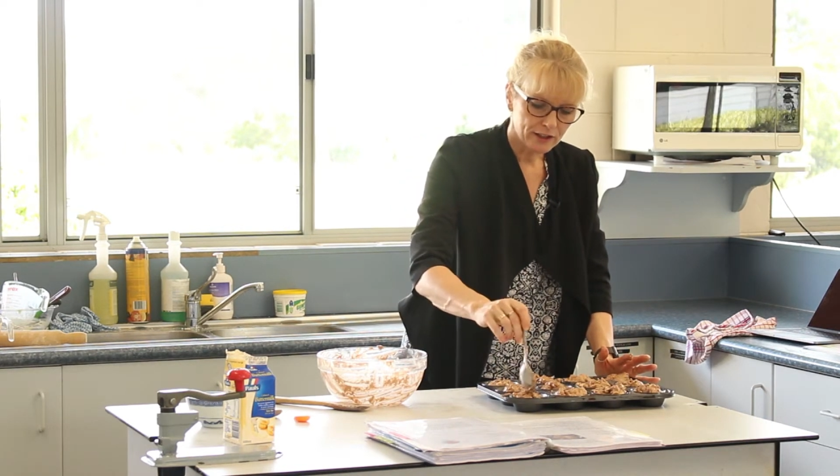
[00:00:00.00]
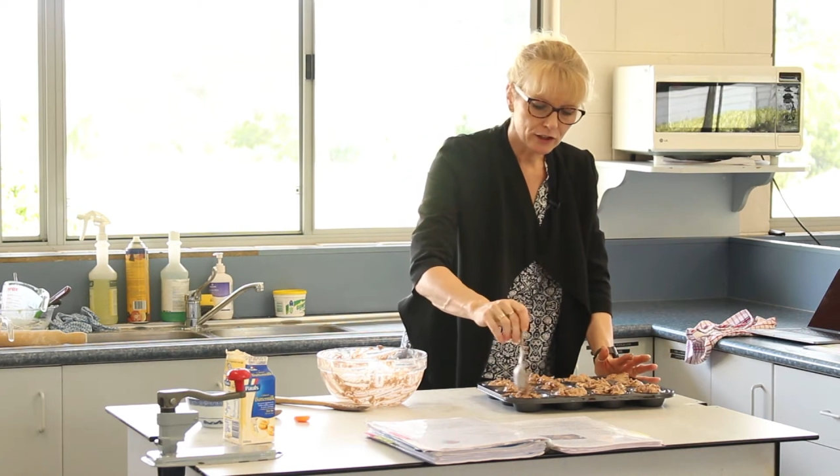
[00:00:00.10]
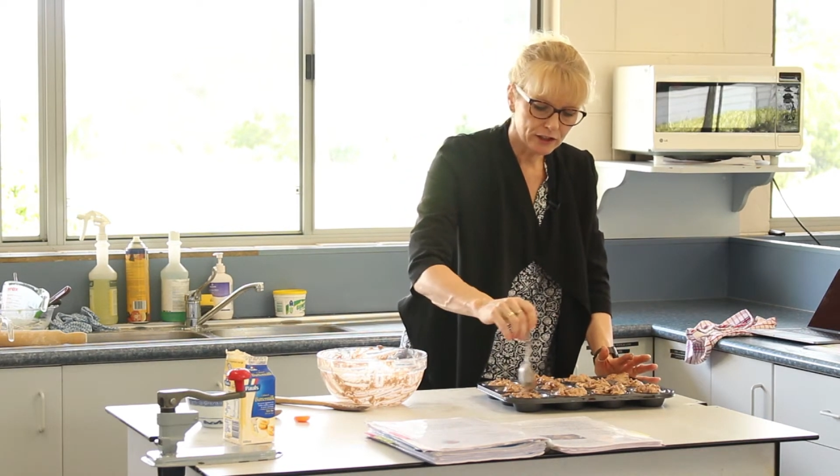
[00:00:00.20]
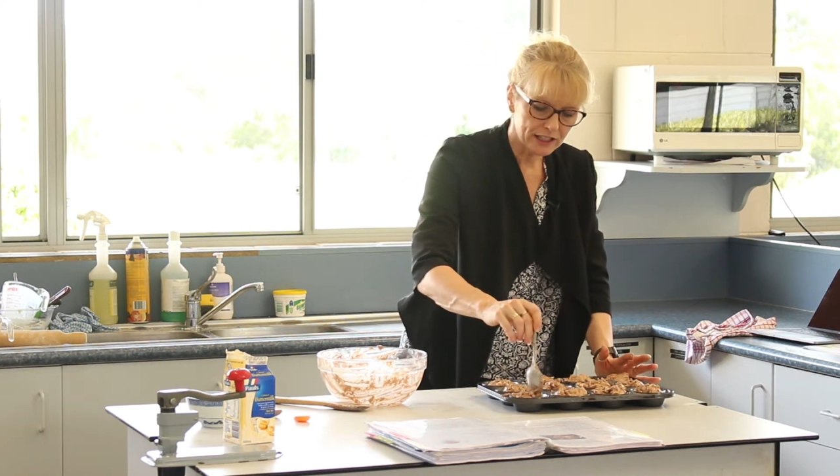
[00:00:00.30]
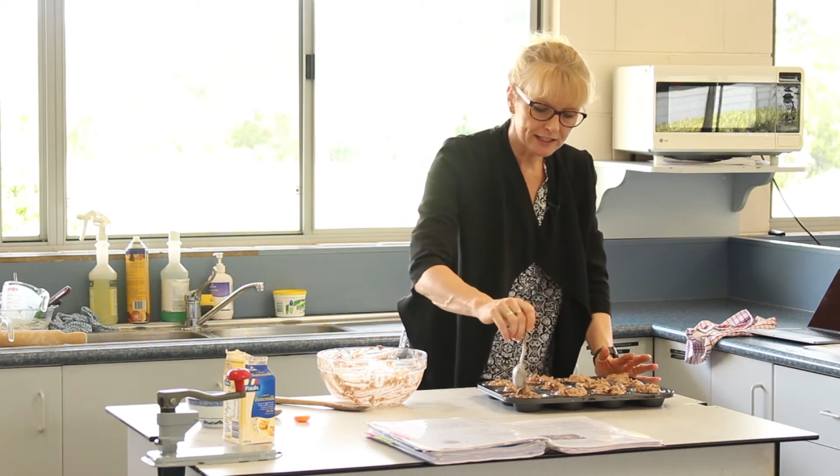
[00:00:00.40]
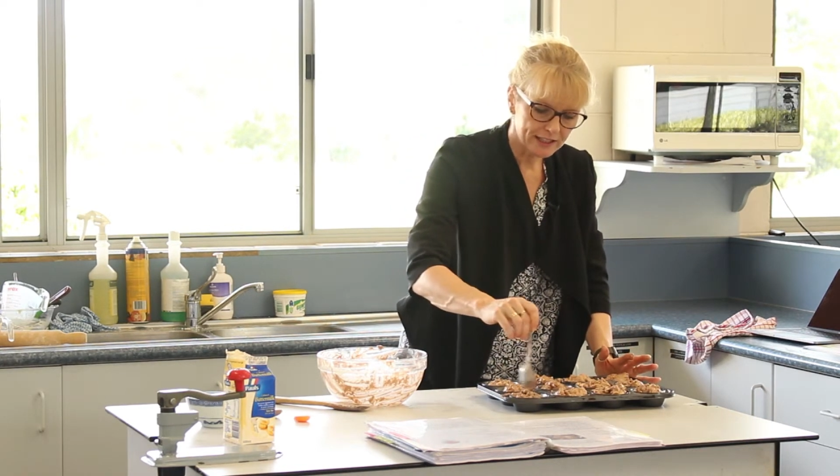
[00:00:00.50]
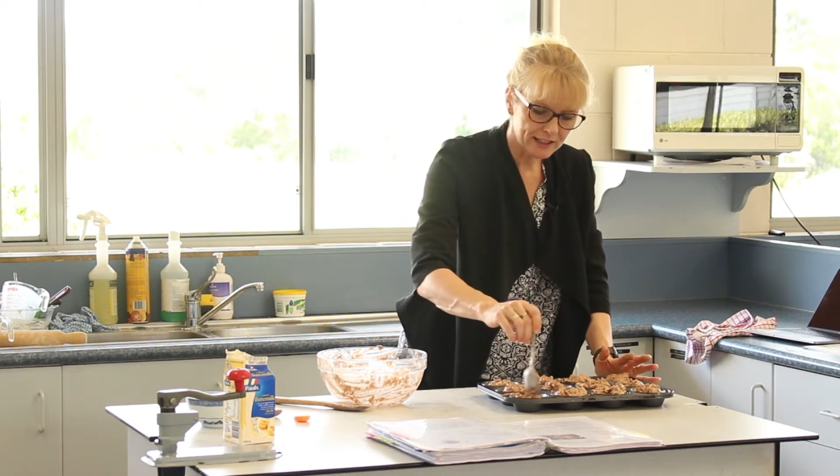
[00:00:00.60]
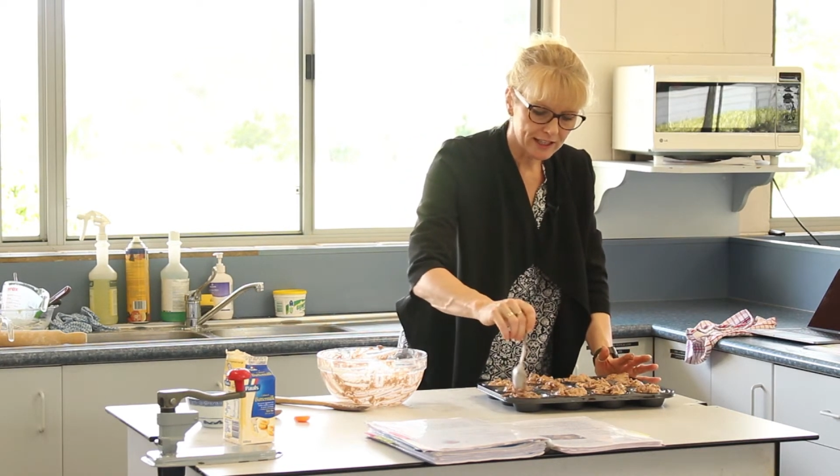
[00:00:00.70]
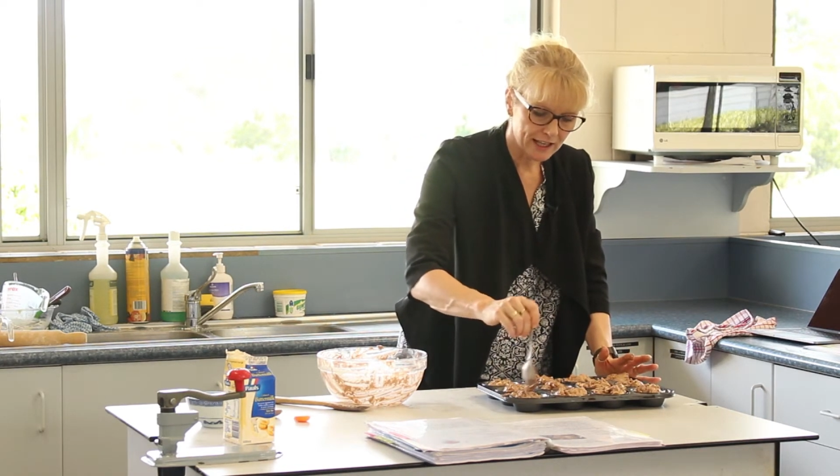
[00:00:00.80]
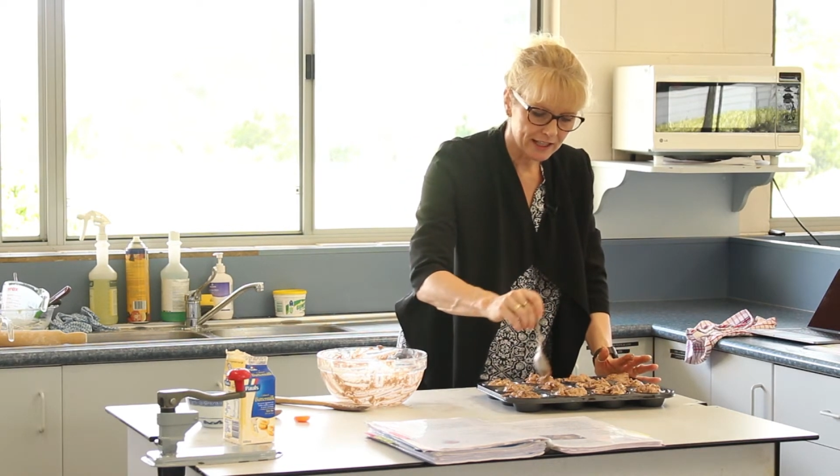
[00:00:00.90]
you need to
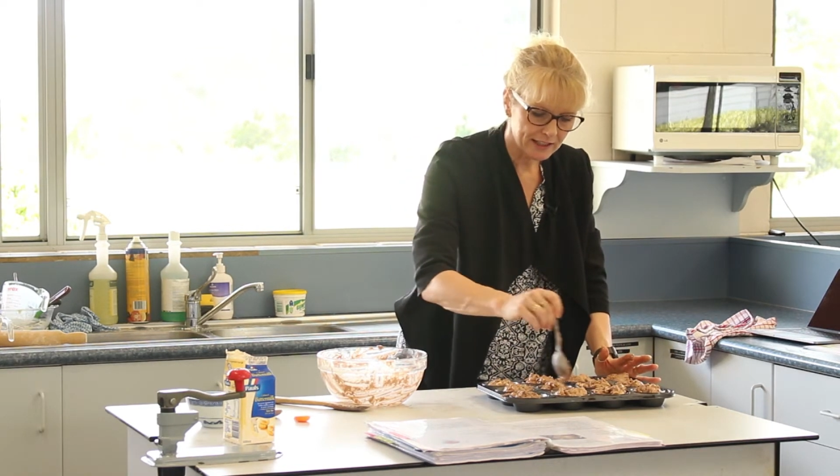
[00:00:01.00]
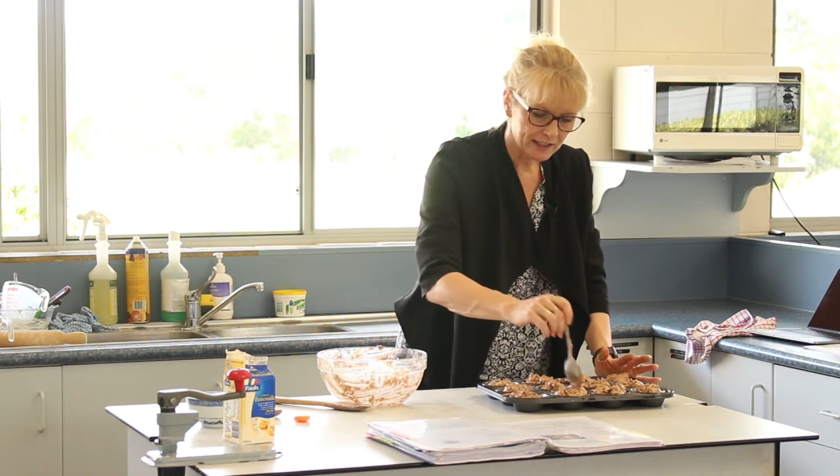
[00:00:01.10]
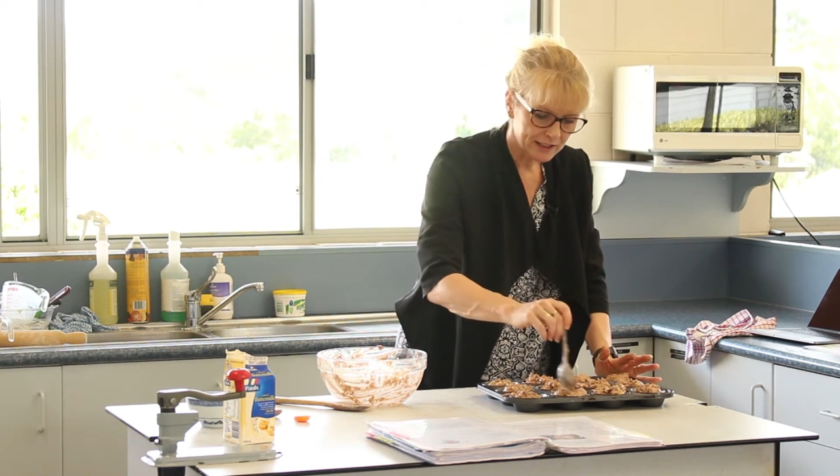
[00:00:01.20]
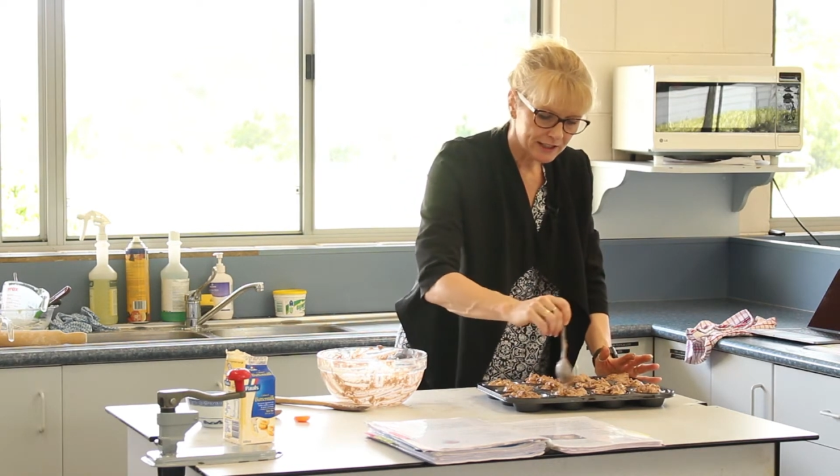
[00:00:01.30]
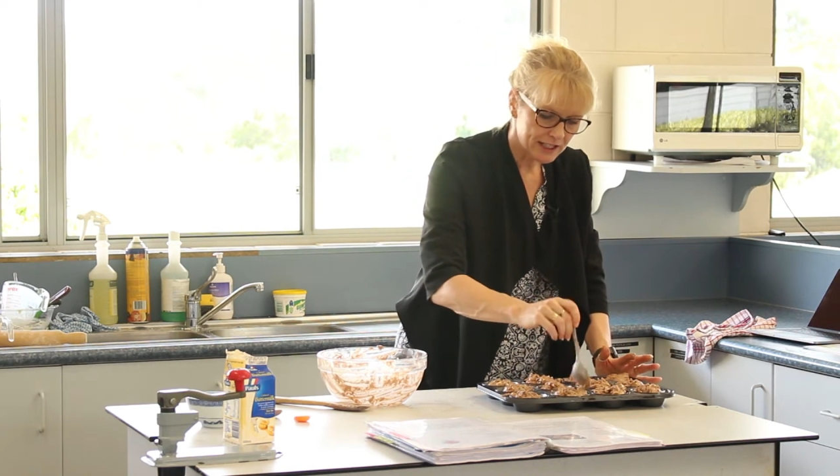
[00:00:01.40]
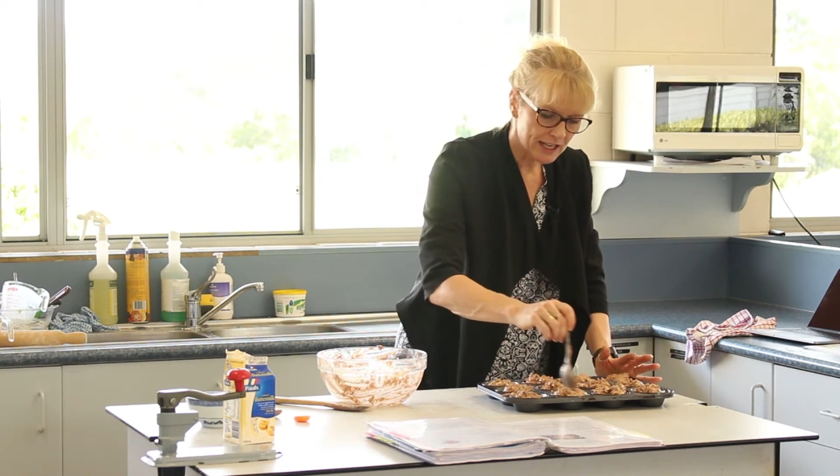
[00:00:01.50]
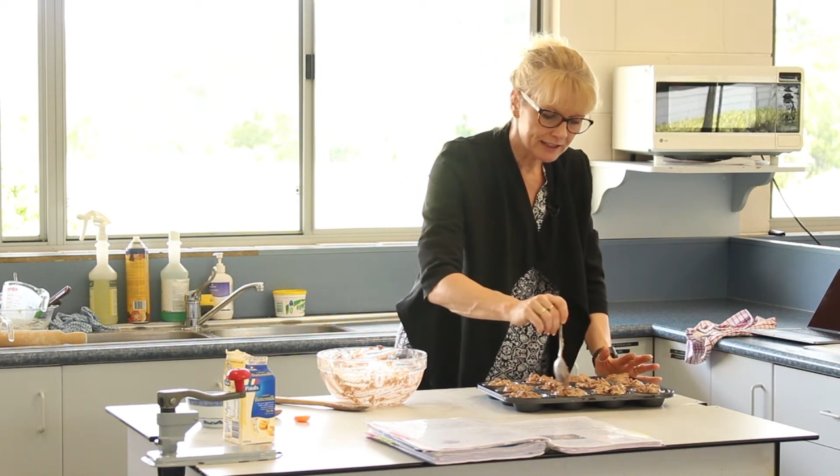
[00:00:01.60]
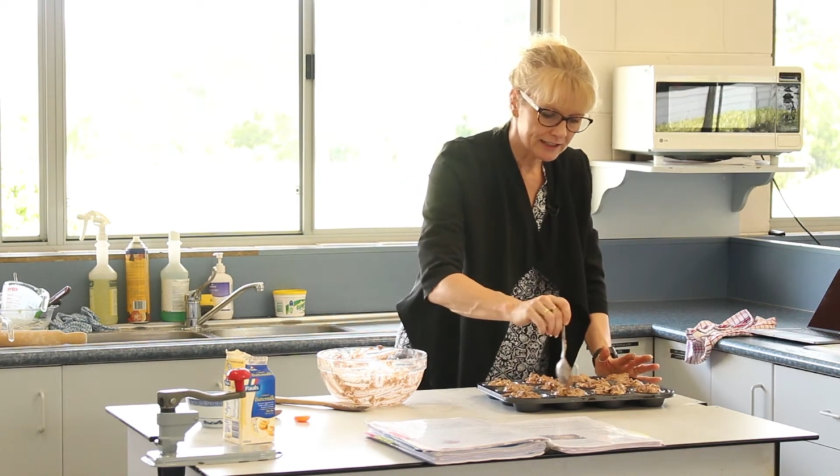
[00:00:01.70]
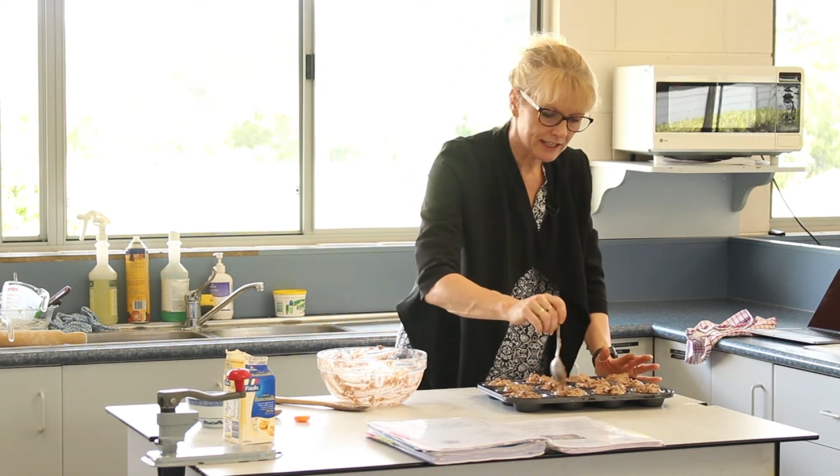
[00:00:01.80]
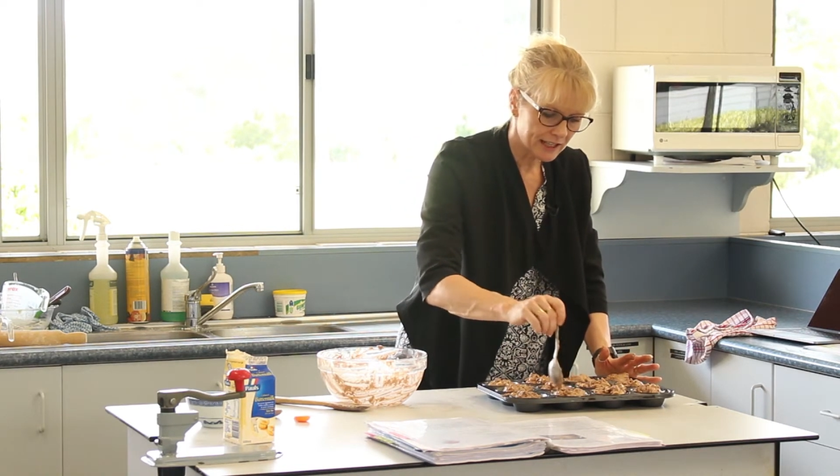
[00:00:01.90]
then
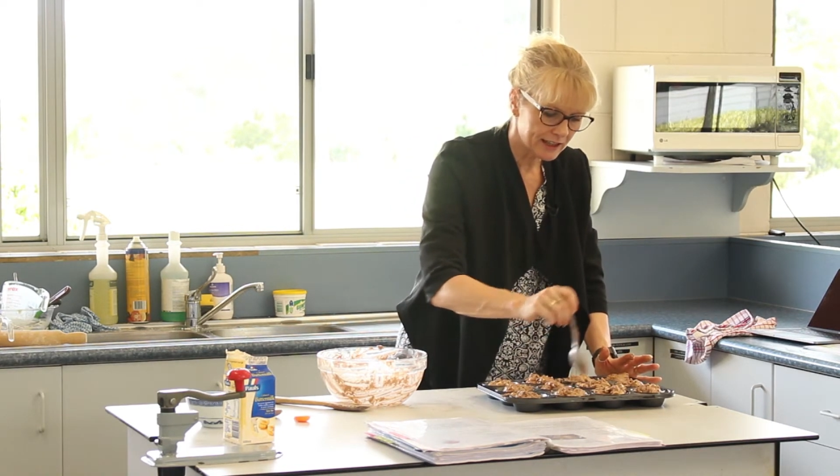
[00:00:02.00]
just